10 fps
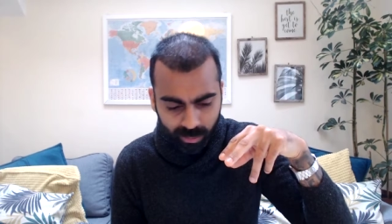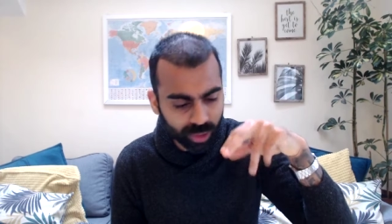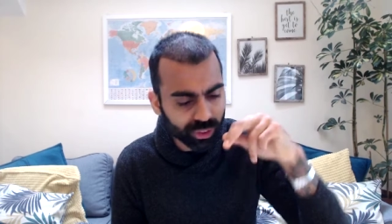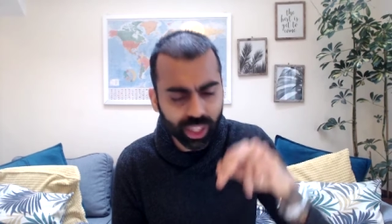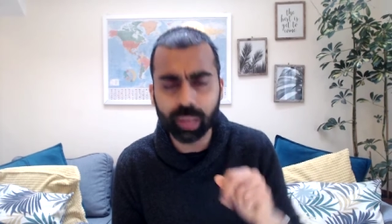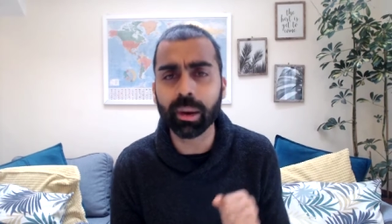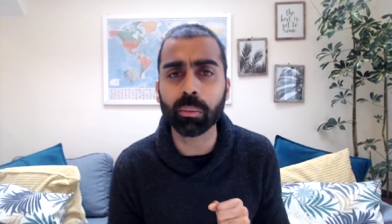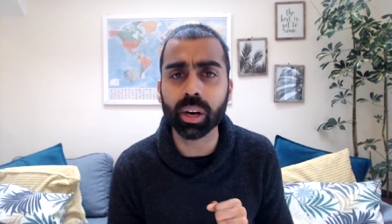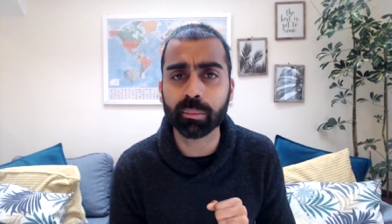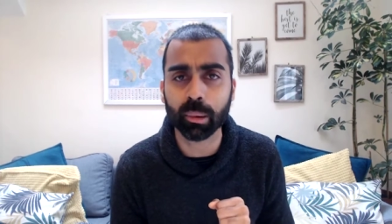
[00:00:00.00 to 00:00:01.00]
if you think about
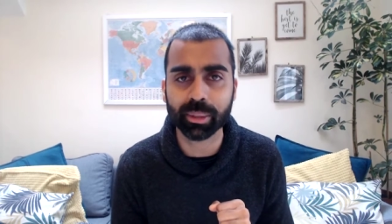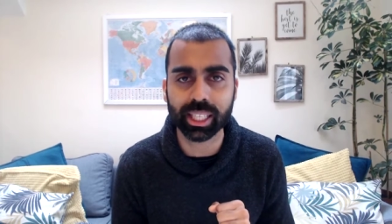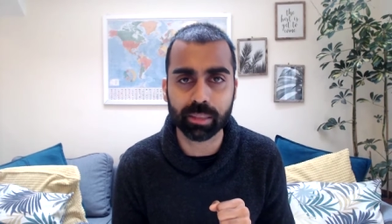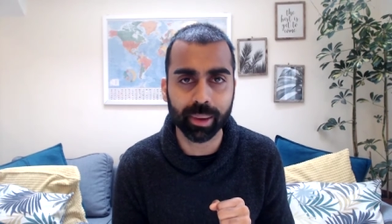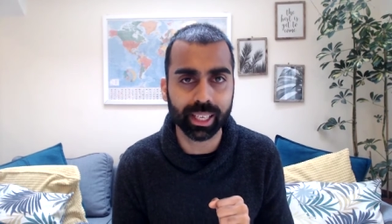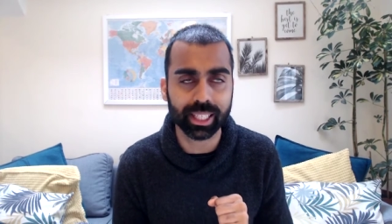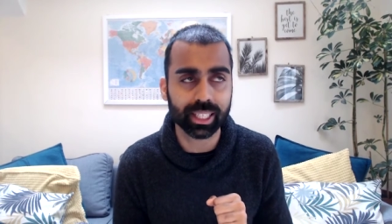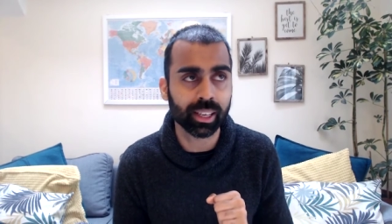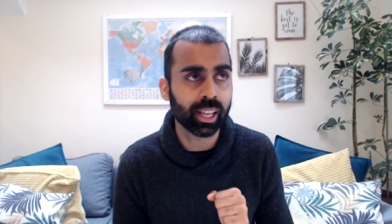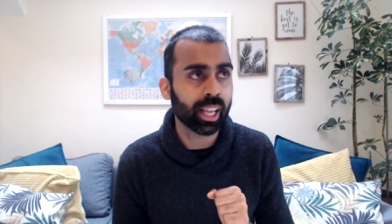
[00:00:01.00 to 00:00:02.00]
where a property is
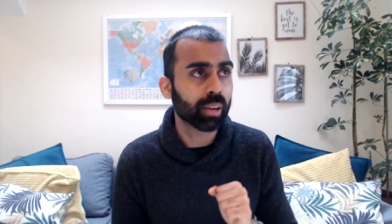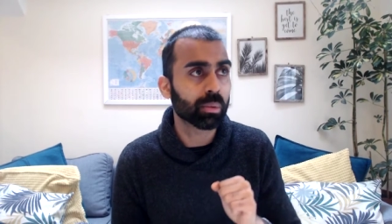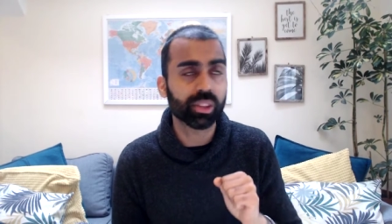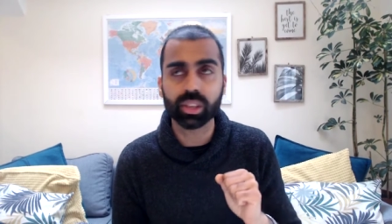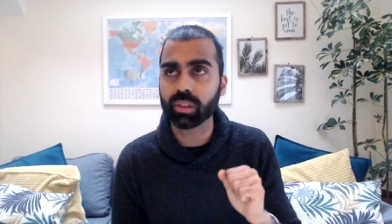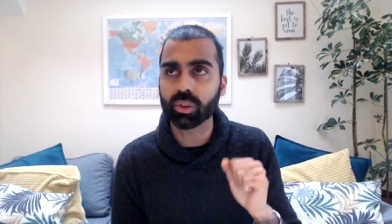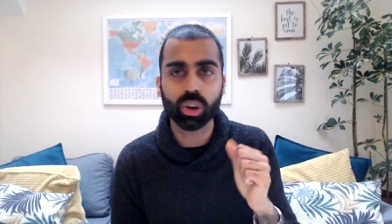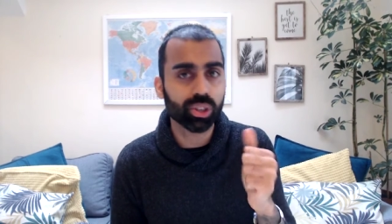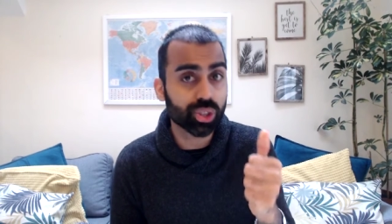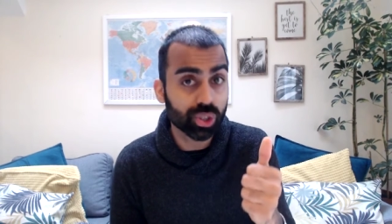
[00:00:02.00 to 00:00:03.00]
based, whether you've got
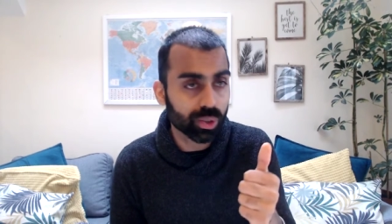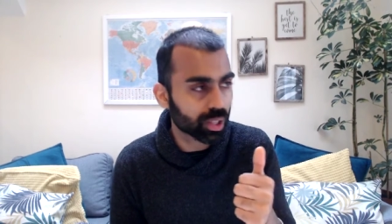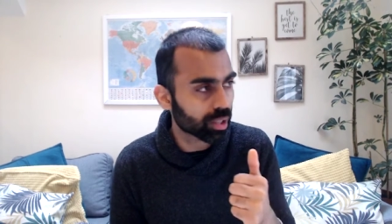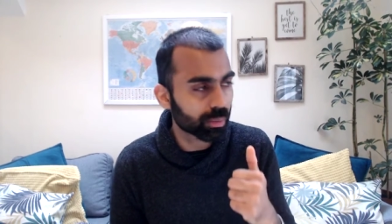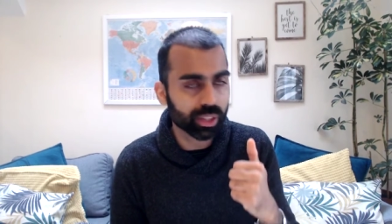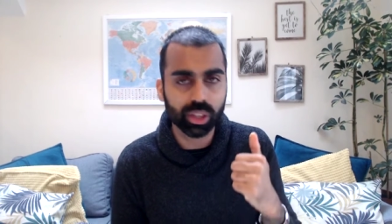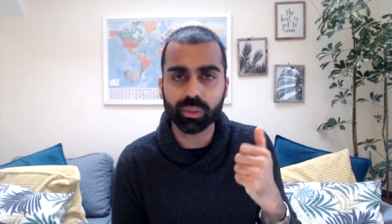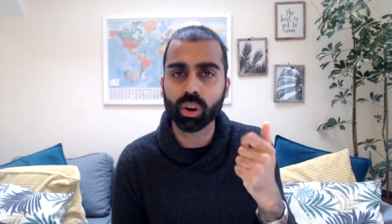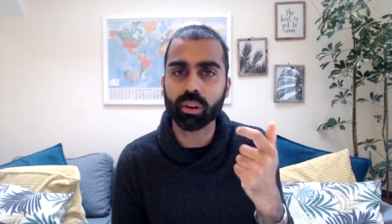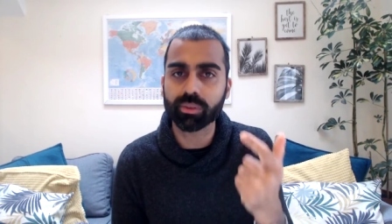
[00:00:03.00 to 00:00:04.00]
a student, whether you've
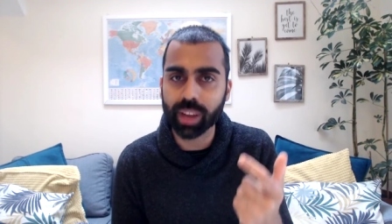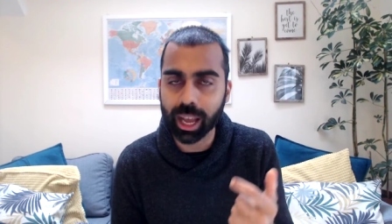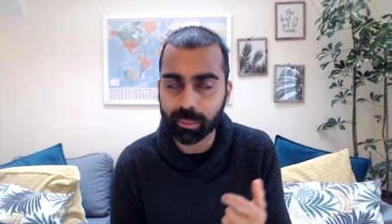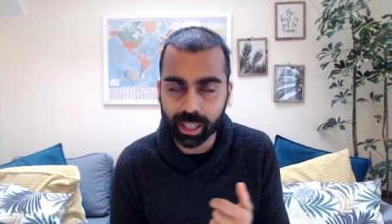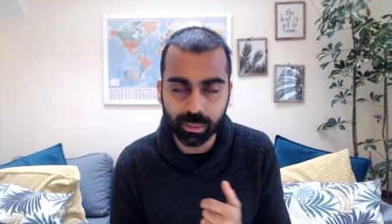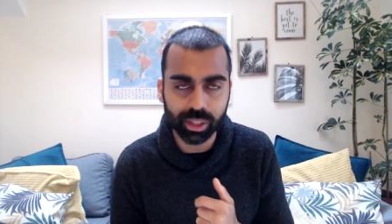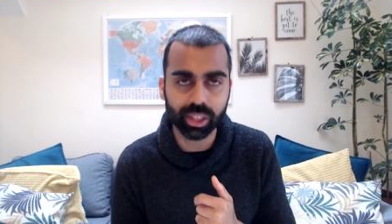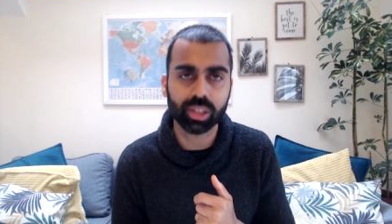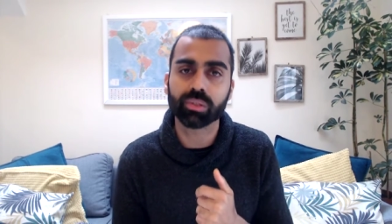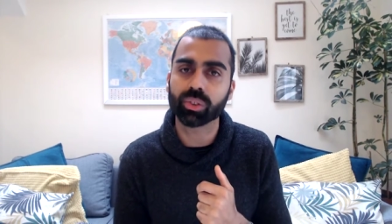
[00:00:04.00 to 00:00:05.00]
got a family, whether
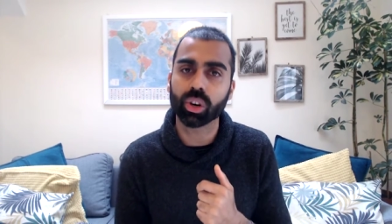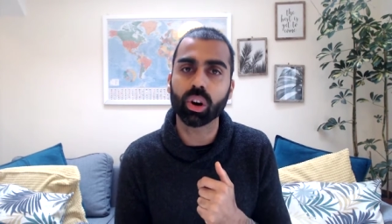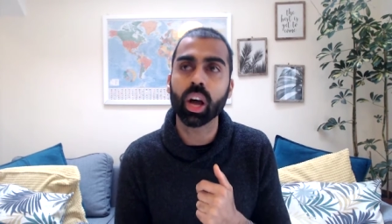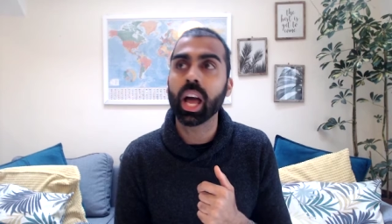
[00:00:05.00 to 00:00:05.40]
you've got